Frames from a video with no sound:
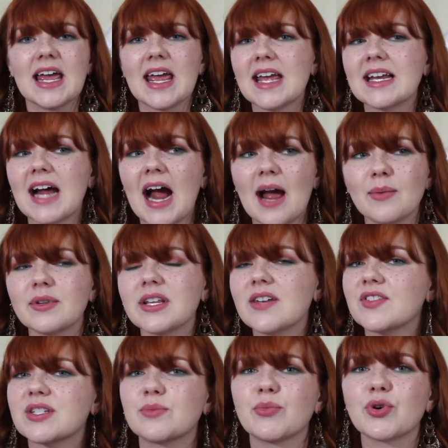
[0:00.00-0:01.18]
it, I believe
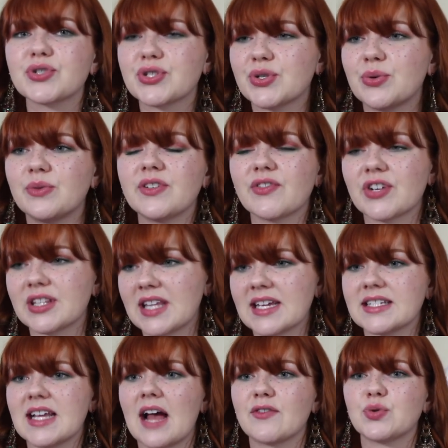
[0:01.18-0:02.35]
it's a multitude of different
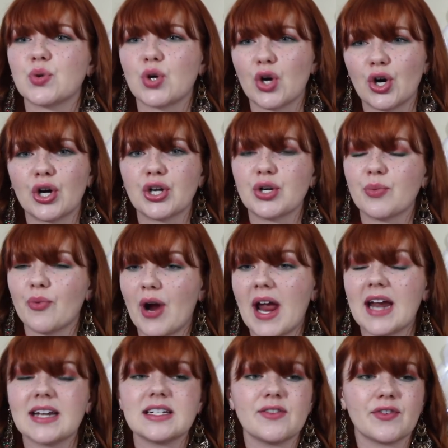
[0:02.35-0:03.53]
things that have to occur in your
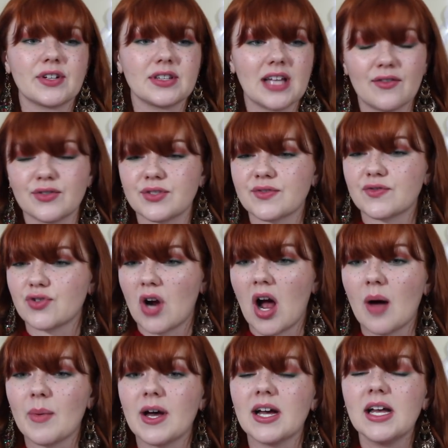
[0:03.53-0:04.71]
brain, different levels of
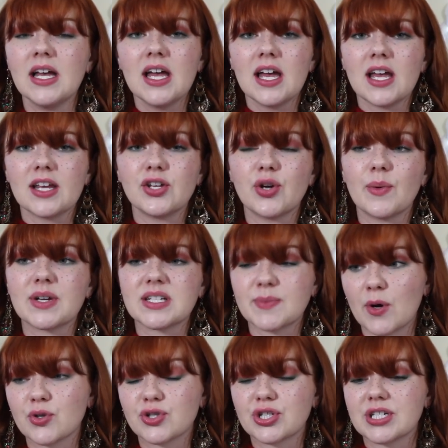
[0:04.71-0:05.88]
trauma, you know,
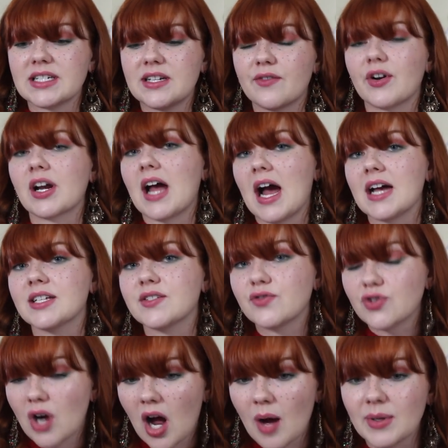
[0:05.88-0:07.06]
exposure to different kinds of
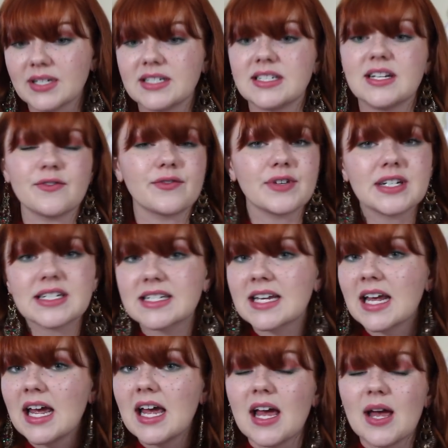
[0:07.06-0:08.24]
trauma, different